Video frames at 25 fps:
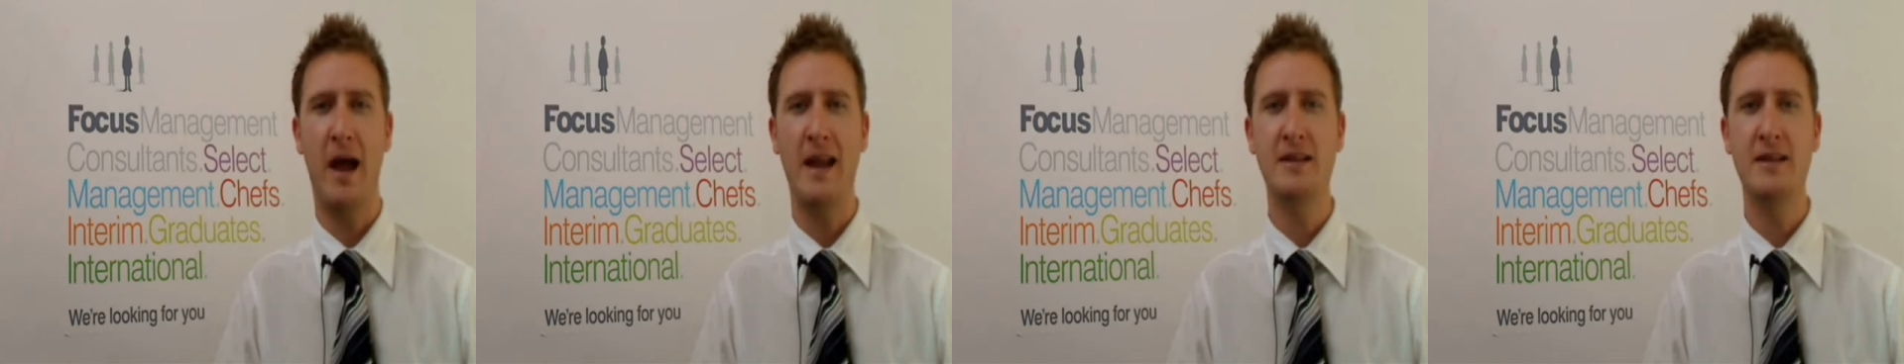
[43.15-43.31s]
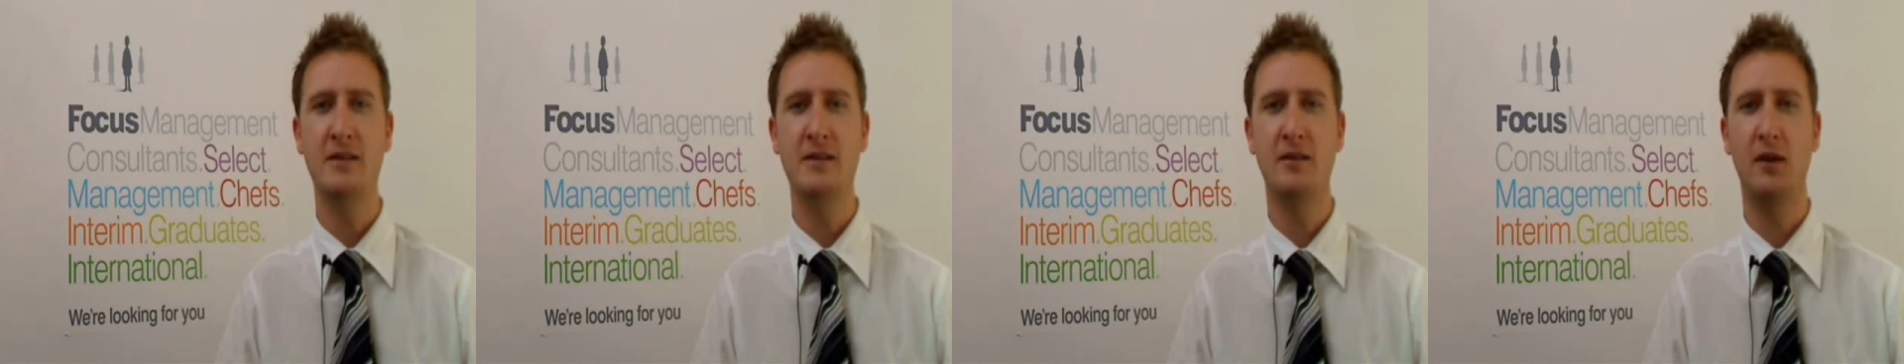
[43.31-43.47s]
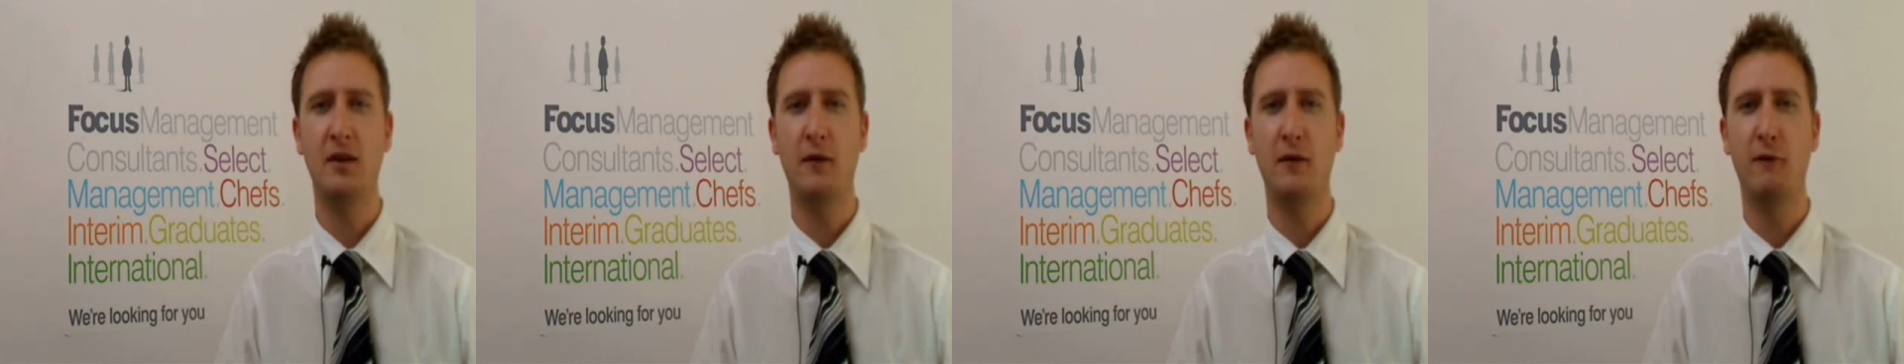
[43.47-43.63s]

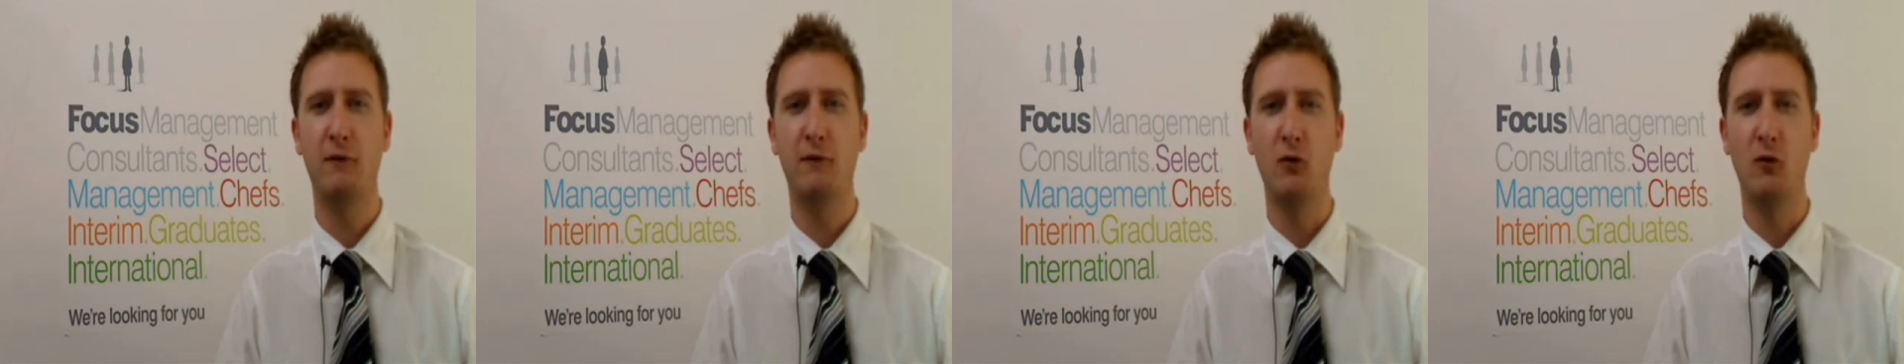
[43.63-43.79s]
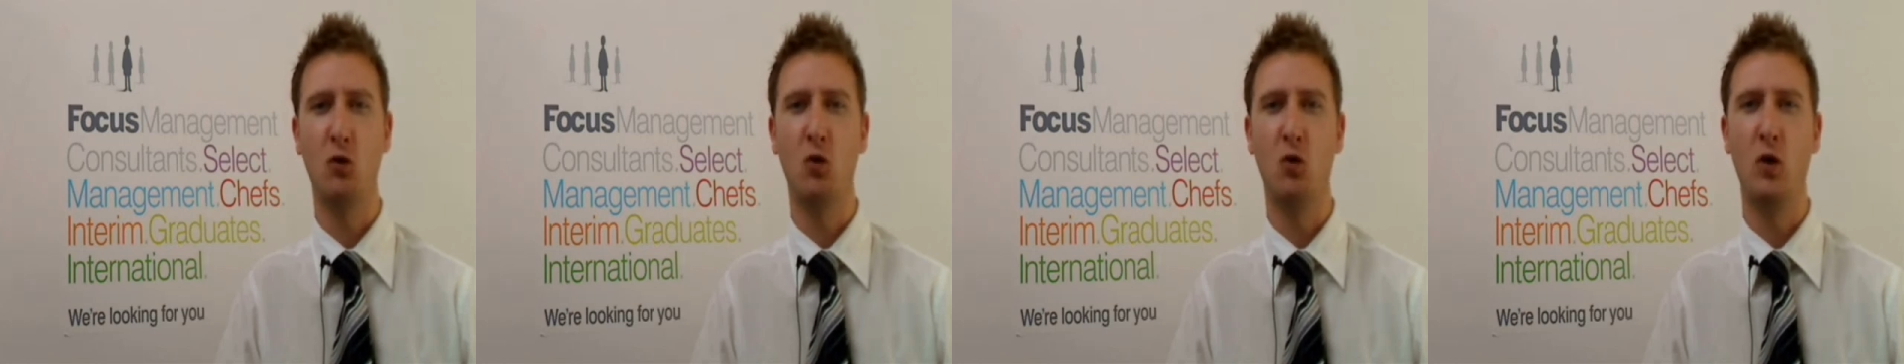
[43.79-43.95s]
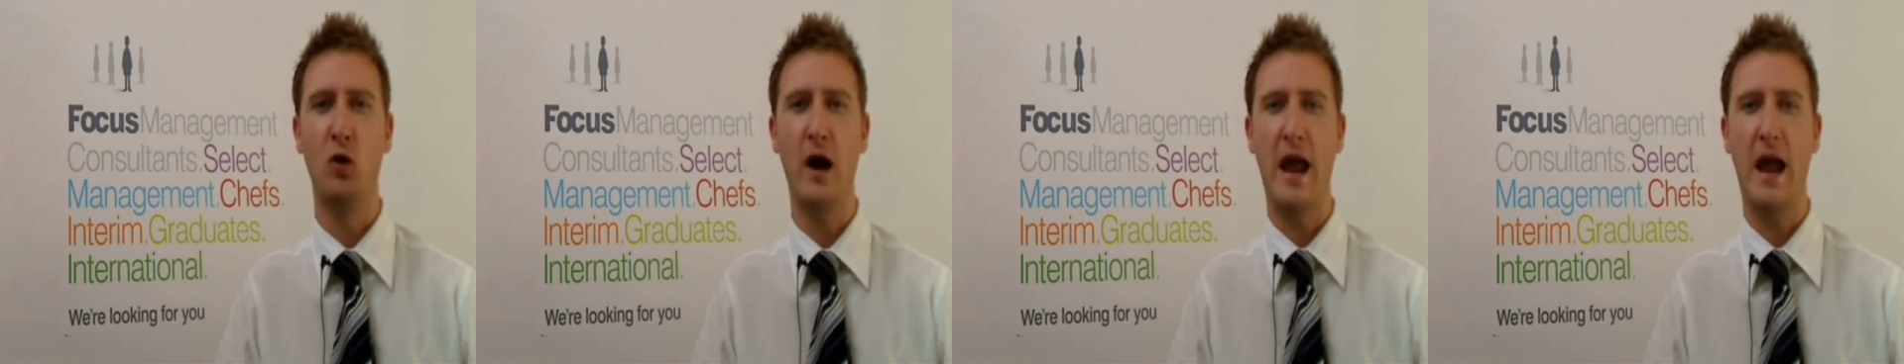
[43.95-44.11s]

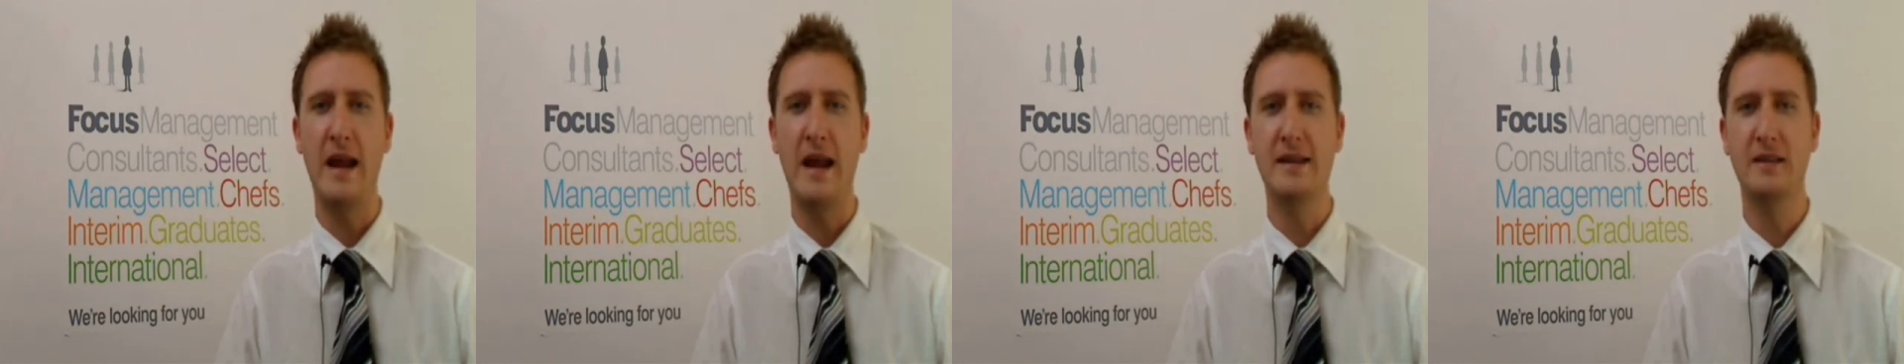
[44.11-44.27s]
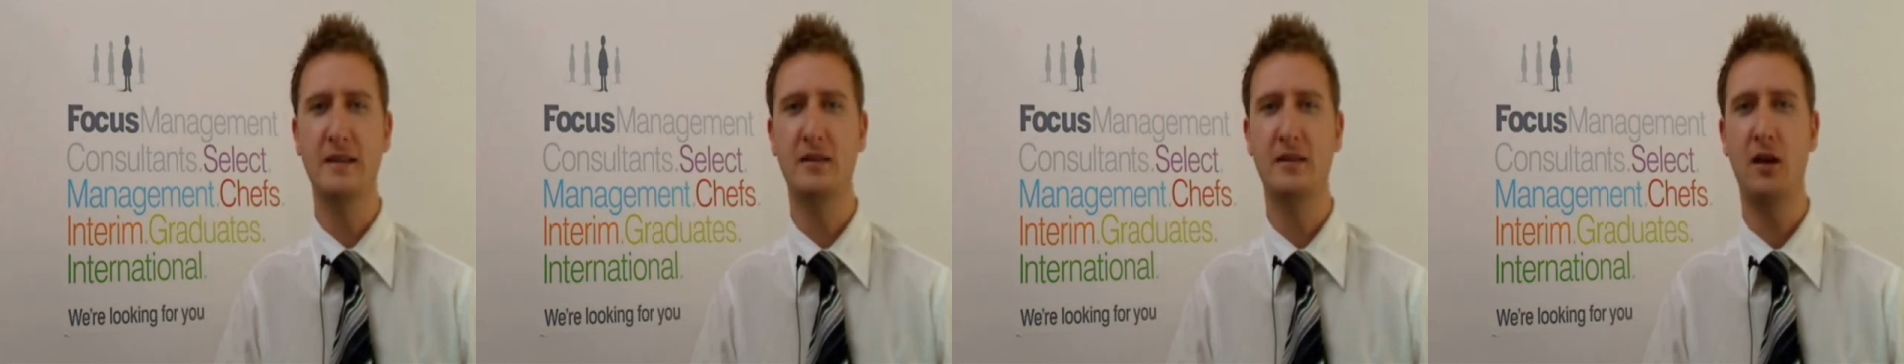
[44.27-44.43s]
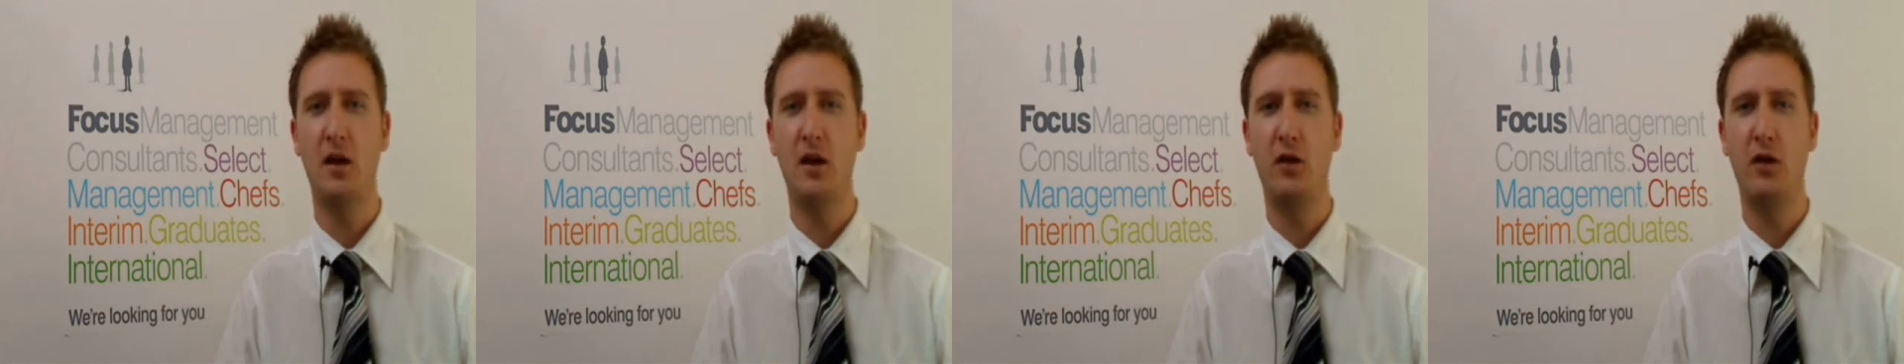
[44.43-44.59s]

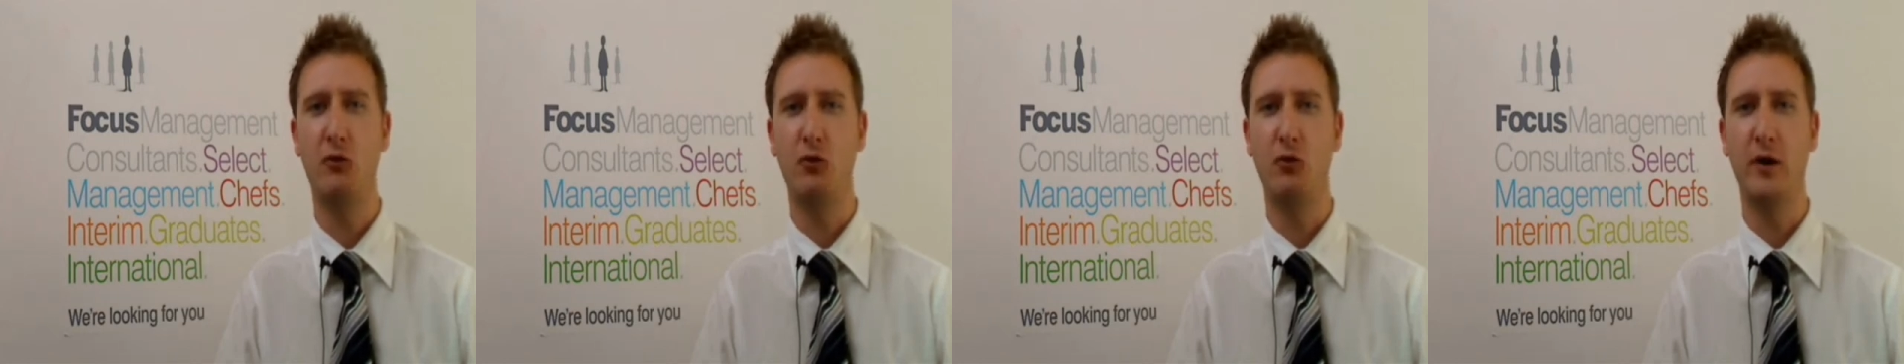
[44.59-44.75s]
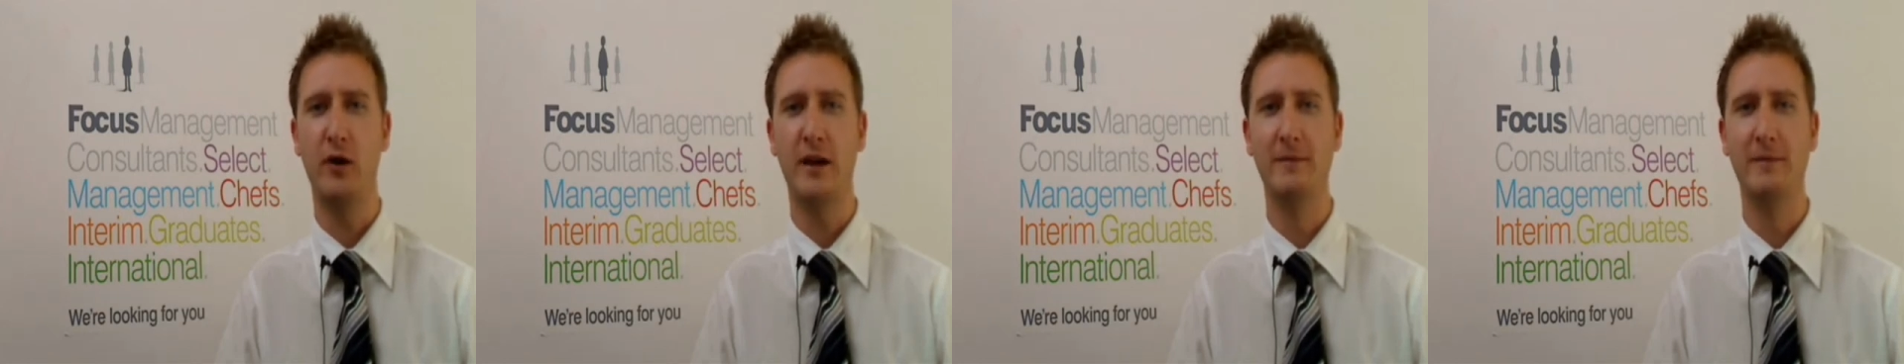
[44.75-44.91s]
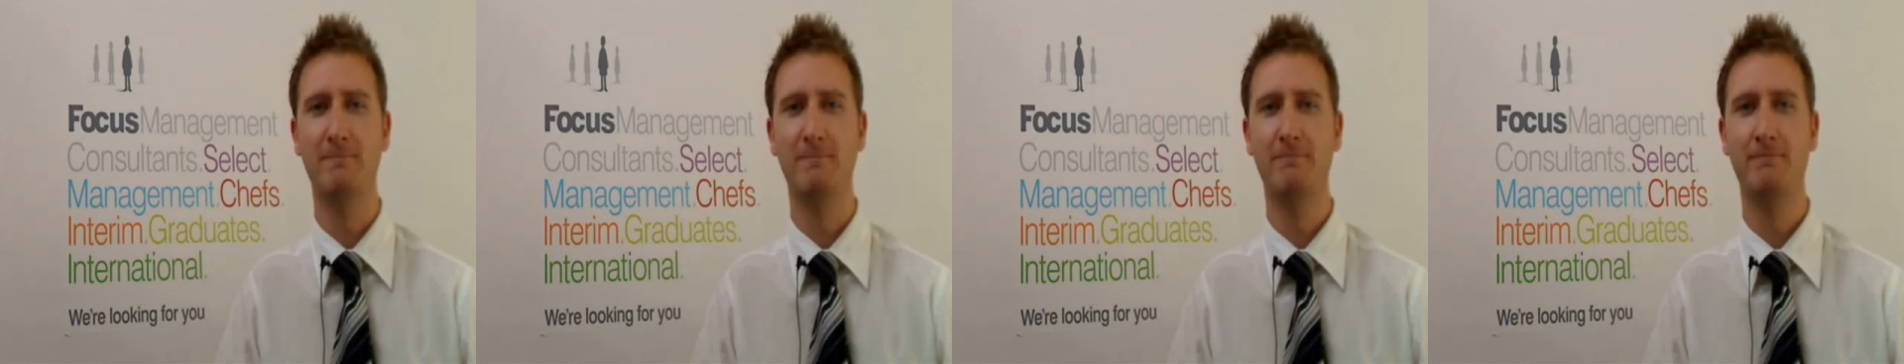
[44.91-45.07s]

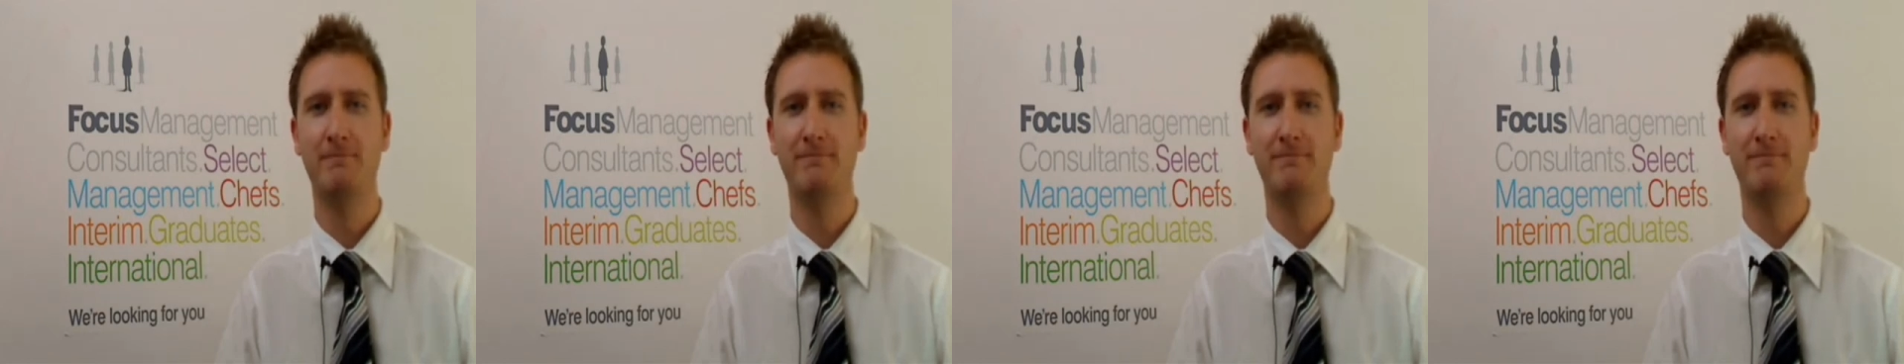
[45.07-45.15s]
8483.